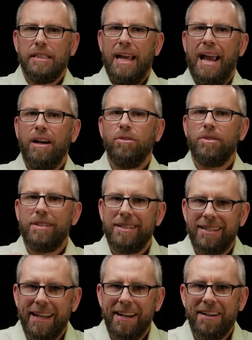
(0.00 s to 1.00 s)
how
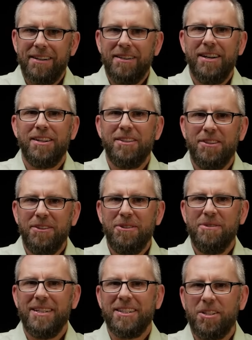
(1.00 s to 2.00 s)
dare you
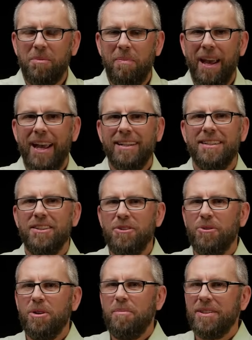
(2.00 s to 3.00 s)
expect
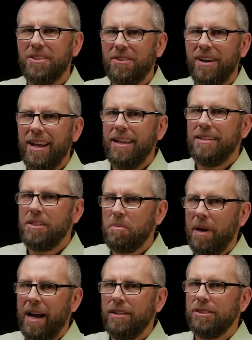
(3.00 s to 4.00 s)
your betrayed
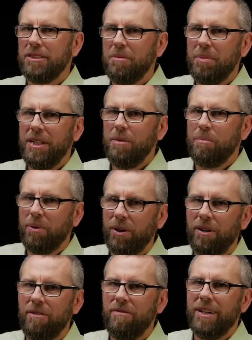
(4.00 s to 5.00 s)
spouse to be
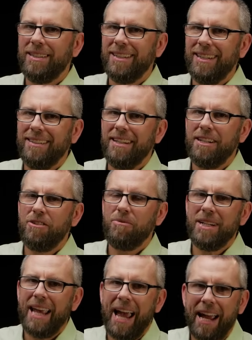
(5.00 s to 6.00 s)
perfect in their
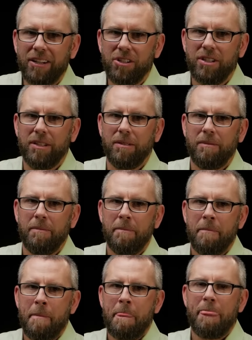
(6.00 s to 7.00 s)
reaction?
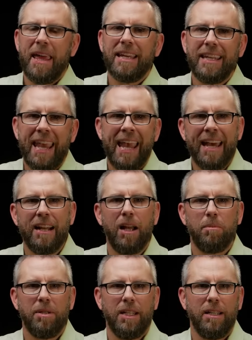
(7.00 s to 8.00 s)
They
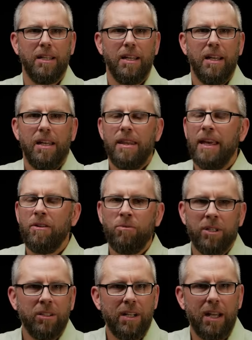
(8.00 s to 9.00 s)
cannot be. They
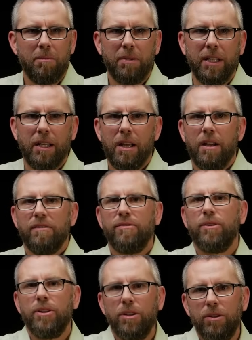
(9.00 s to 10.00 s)
will not be.
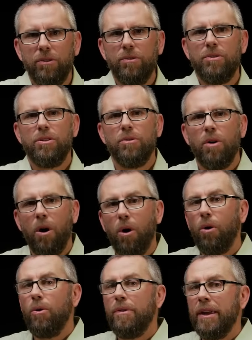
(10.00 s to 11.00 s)
For you to
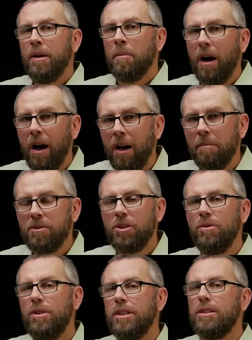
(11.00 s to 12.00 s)
hold them up to
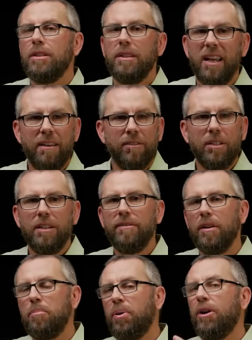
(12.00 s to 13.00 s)
this level of
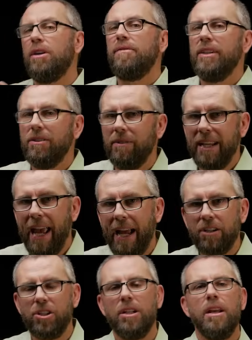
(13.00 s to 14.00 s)
a perfect
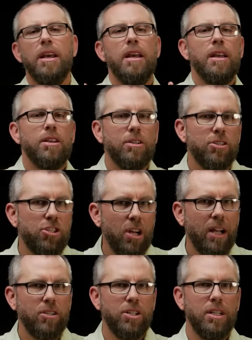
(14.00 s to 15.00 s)
reaction, you're
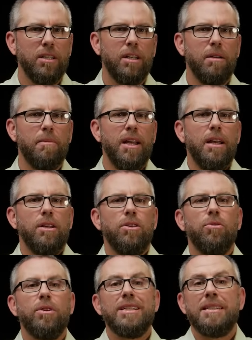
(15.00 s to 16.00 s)
judging them.
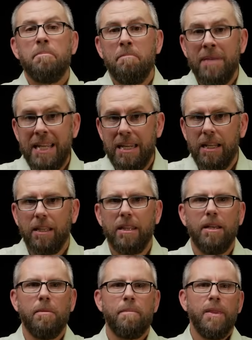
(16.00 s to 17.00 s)
You're demeaning
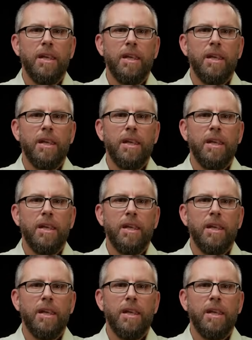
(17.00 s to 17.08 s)
them.